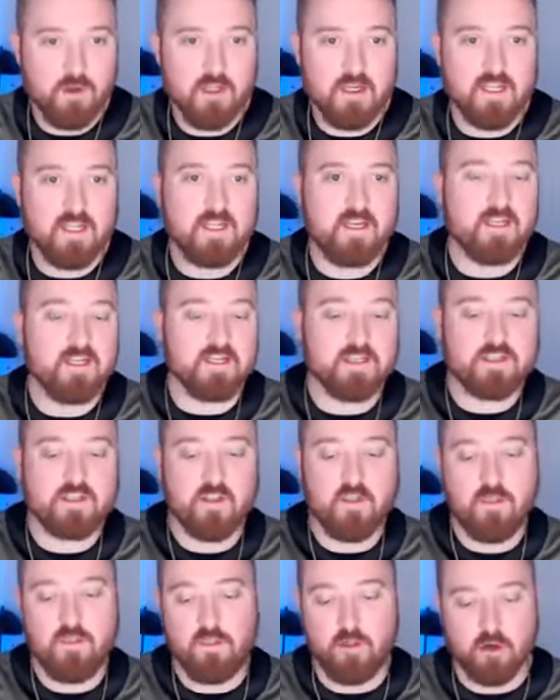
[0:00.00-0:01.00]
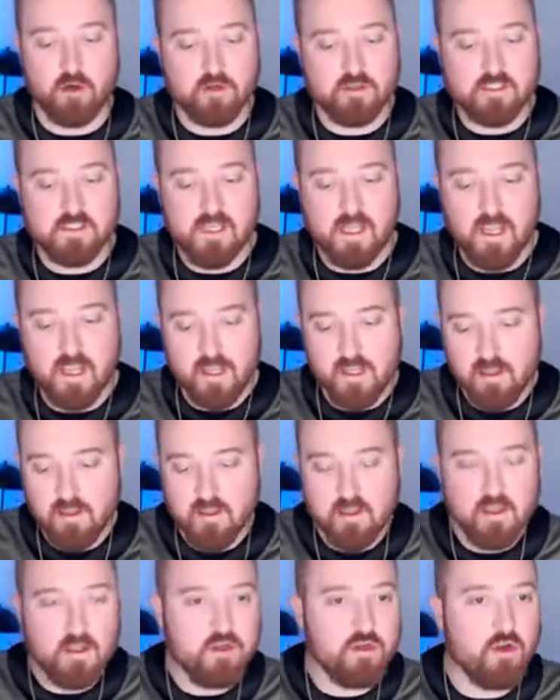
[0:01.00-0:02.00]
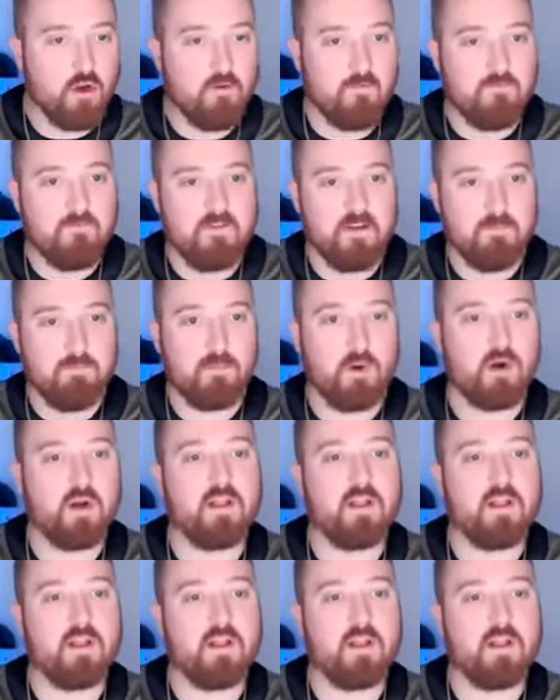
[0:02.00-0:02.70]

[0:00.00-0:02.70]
It is Thursday, November